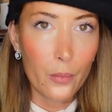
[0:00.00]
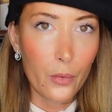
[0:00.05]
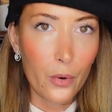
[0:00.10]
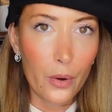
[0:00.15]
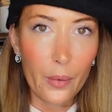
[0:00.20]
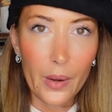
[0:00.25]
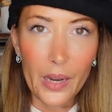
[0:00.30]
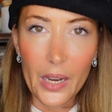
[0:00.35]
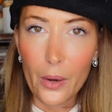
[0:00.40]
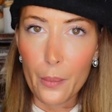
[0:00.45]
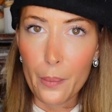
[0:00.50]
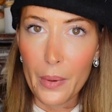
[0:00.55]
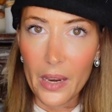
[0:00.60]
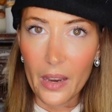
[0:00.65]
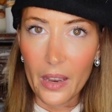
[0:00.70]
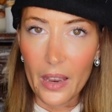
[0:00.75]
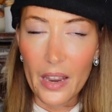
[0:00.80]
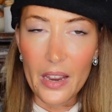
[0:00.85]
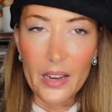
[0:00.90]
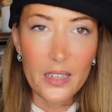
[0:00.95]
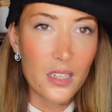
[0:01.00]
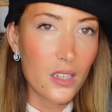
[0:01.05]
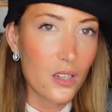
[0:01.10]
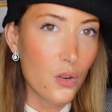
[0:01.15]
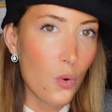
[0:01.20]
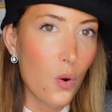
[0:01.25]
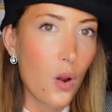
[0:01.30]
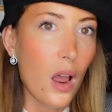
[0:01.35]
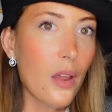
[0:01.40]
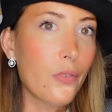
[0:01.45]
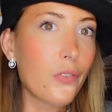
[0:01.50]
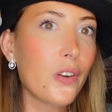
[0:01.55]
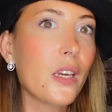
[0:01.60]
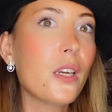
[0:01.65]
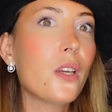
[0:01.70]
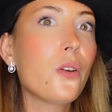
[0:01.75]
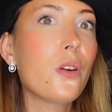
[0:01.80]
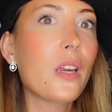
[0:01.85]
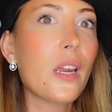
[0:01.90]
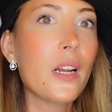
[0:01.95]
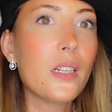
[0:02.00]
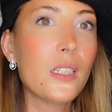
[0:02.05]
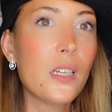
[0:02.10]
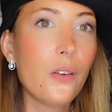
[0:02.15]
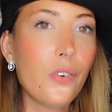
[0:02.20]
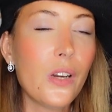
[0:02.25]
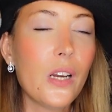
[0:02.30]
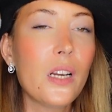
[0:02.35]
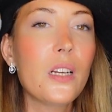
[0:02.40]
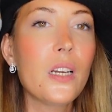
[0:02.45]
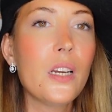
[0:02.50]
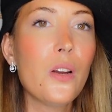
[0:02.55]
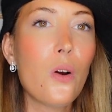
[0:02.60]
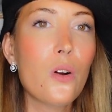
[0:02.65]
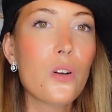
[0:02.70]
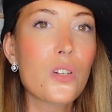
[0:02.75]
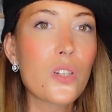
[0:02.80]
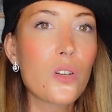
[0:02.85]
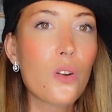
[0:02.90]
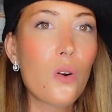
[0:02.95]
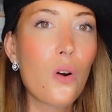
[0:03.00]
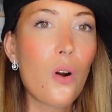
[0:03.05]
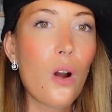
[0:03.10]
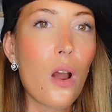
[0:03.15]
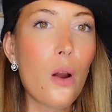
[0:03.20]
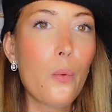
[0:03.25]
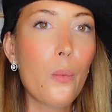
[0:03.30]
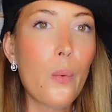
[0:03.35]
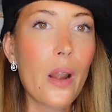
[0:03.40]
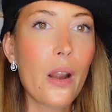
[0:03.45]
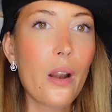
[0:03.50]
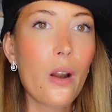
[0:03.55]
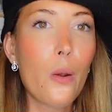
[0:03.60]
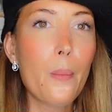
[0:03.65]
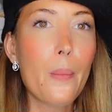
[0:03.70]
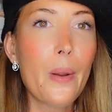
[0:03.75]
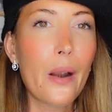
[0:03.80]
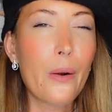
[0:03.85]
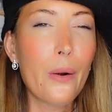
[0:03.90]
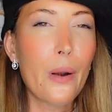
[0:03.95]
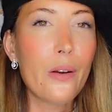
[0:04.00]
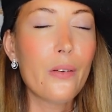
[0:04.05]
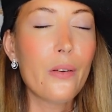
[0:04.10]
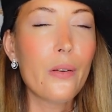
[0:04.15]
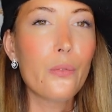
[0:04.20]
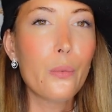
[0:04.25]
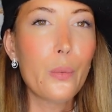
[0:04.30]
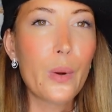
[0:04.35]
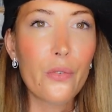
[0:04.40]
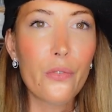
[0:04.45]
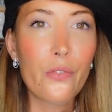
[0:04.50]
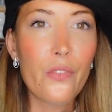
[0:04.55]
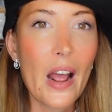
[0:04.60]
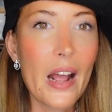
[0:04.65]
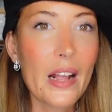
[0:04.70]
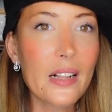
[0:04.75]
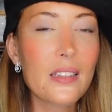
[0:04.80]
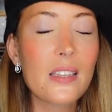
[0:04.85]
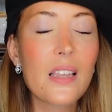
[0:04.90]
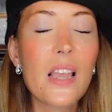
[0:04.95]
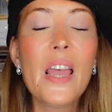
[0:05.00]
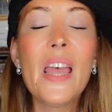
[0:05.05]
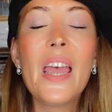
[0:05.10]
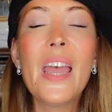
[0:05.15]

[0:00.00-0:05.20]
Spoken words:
I'm wearing a beret. So I think you can definitely also wear a beret with that.